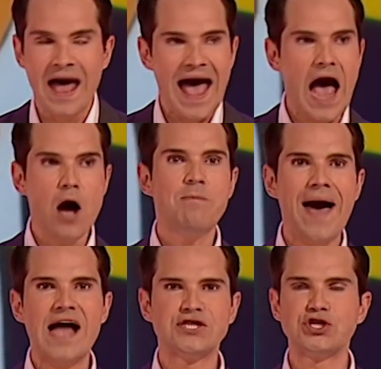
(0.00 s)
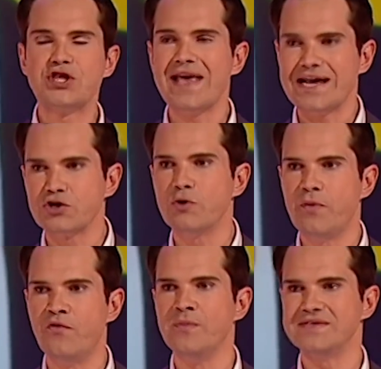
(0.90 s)
How bad does the theatrical
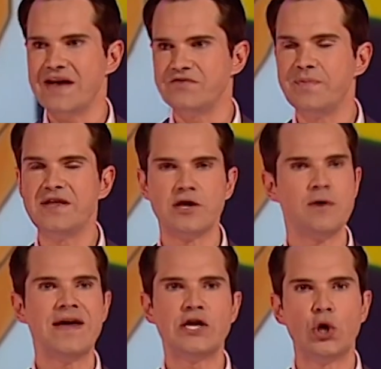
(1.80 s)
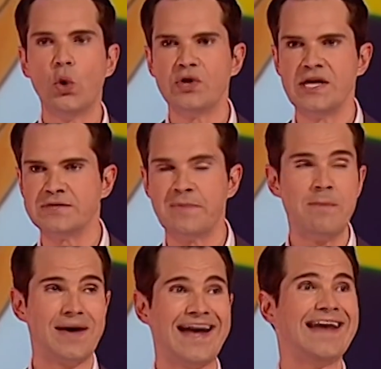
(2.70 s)
performance have to be that it made an audience
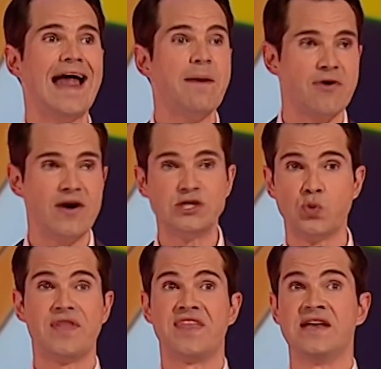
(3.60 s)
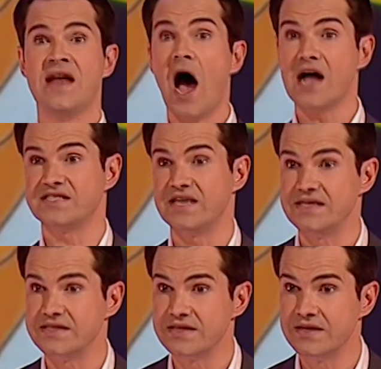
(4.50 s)
member collaborate with the Nazis?